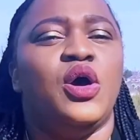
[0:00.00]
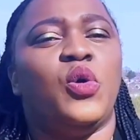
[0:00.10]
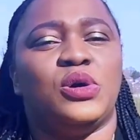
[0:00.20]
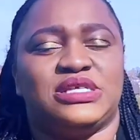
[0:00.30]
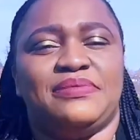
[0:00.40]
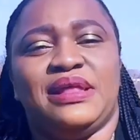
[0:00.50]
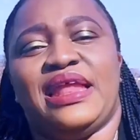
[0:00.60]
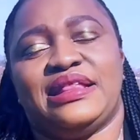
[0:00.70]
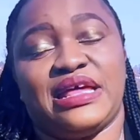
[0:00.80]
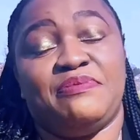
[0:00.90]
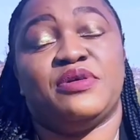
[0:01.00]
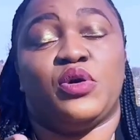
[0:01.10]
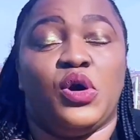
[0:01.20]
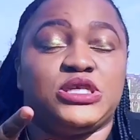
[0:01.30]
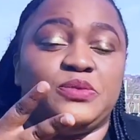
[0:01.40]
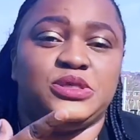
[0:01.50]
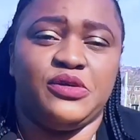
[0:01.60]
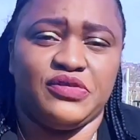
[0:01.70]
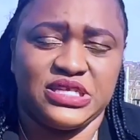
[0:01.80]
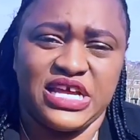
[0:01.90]
or something like that, because most
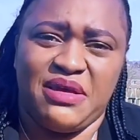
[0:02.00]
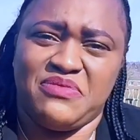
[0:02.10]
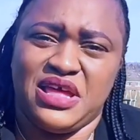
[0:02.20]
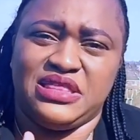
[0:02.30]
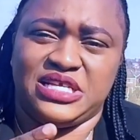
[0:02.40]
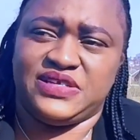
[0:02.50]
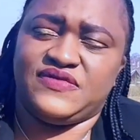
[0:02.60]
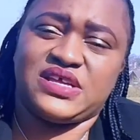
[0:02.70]
of the time here the shifts